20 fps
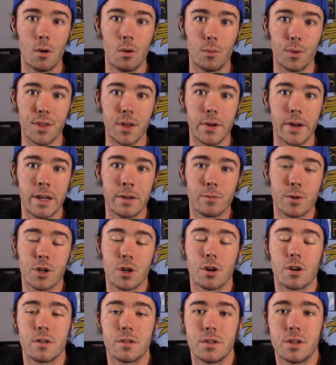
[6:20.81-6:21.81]
without any
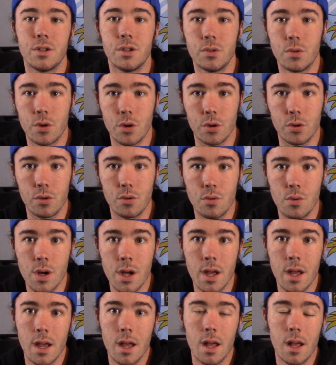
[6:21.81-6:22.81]
regard to who
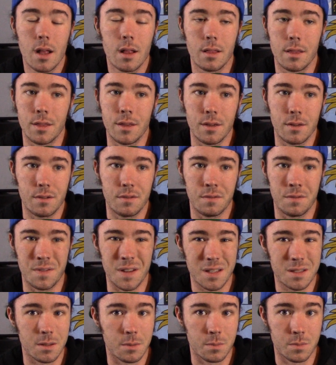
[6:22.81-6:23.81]
the
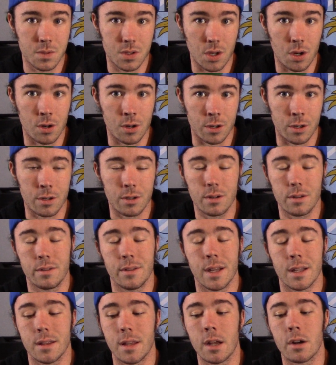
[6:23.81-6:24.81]
victims are
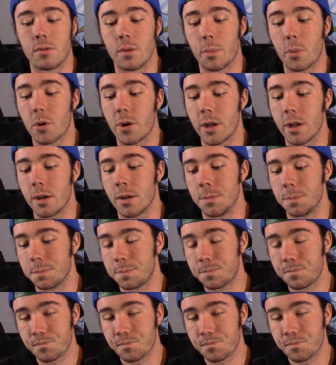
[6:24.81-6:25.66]
that they are reporting on.